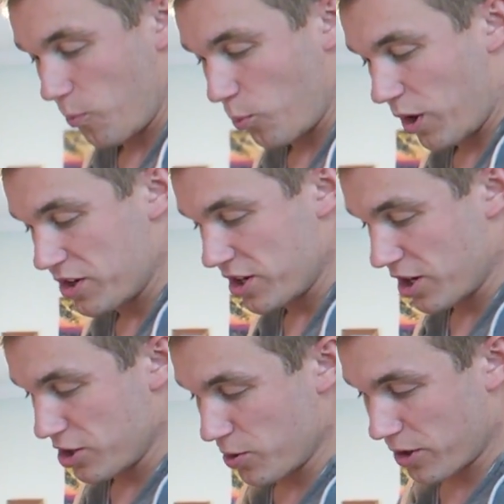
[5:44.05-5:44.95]
One
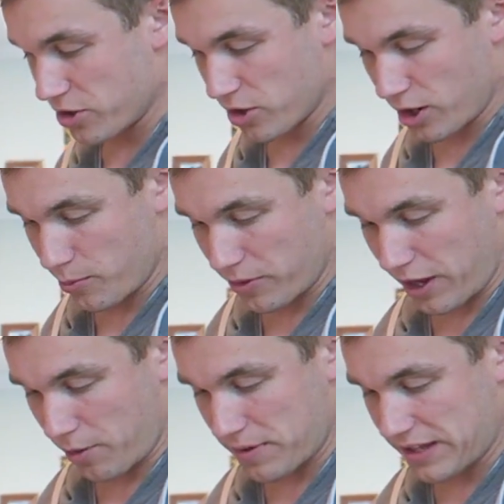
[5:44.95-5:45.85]
year you were in Europe
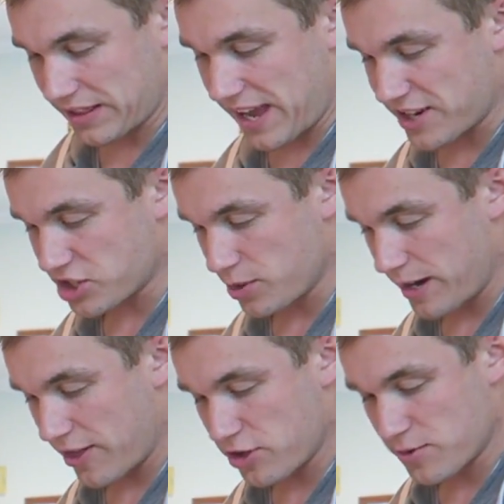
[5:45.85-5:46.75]
without me. Last year
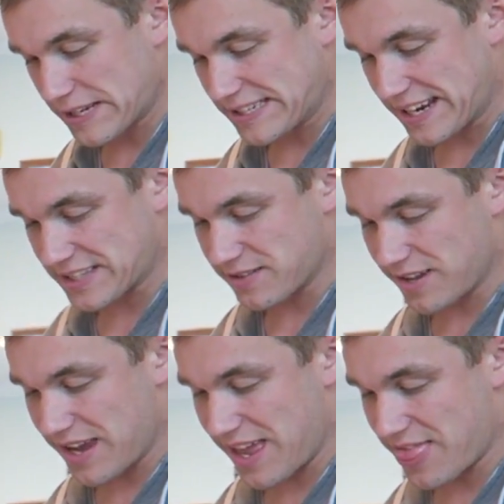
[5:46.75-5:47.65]
we had the U.S.
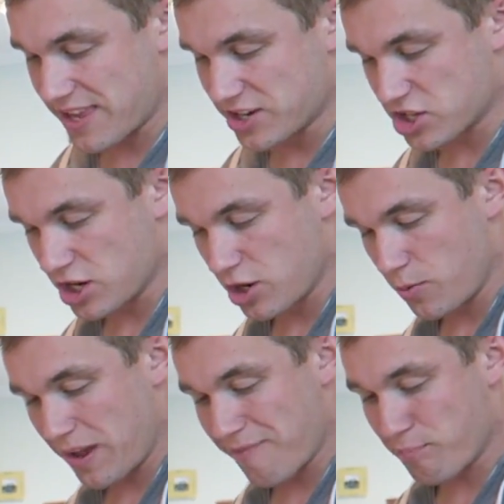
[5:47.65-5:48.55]
accident, and this
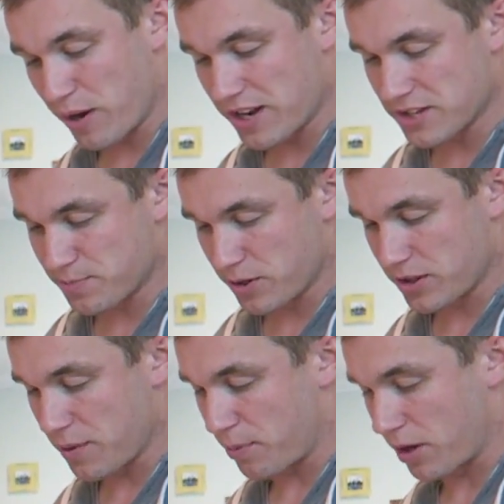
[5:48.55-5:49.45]
year we have Braden's
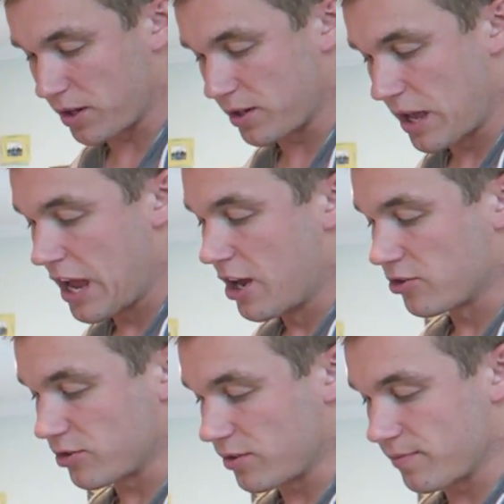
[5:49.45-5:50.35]
birthday party.
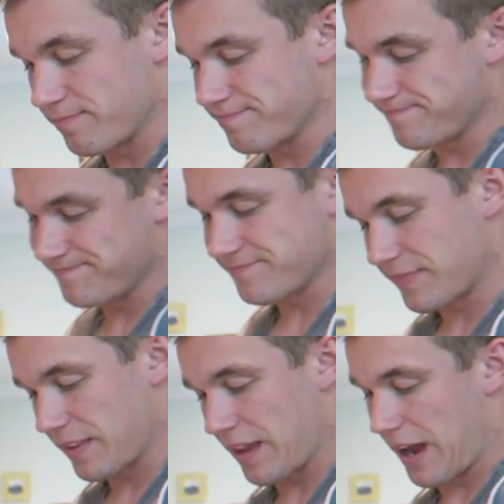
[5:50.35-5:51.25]
Not anymore.
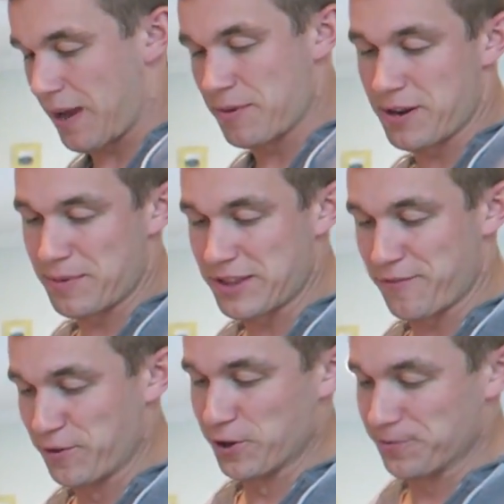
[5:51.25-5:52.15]
I'm gonna be in
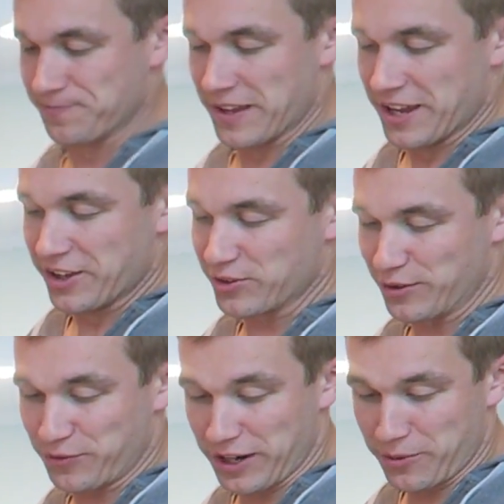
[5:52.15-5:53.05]
the field, so
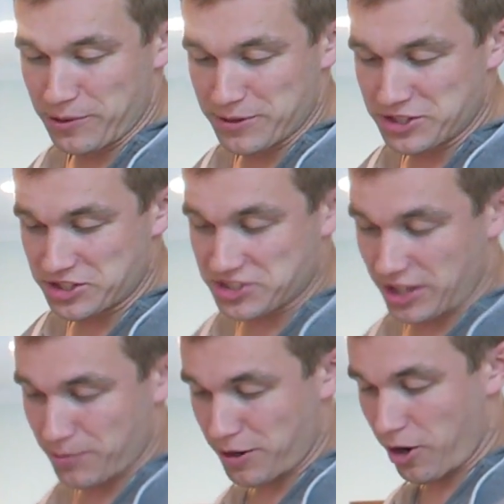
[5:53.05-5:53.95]
I figured we would just
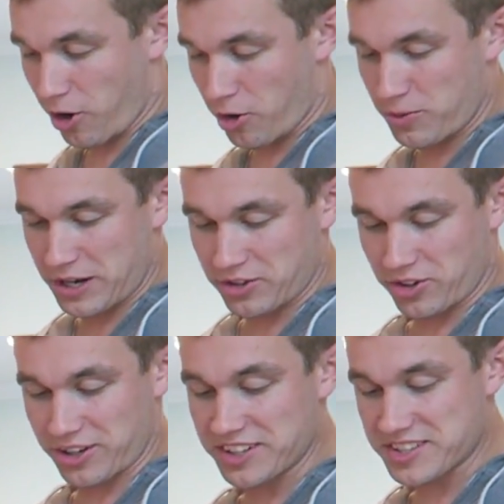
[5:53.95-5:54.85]
celebrate all week
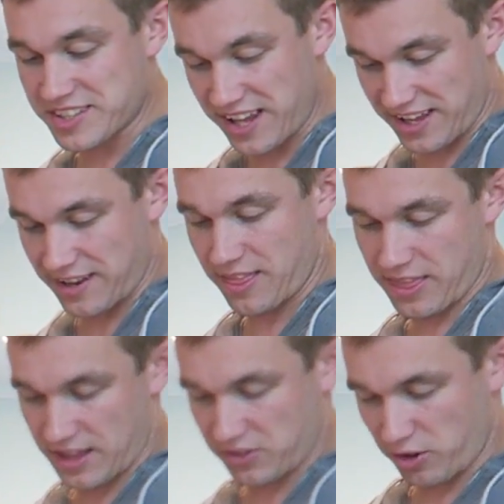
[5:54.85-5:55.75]
long instead.
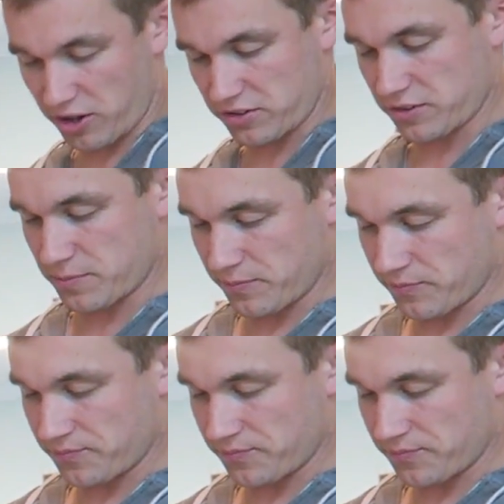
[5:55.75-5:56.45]
That's awesome.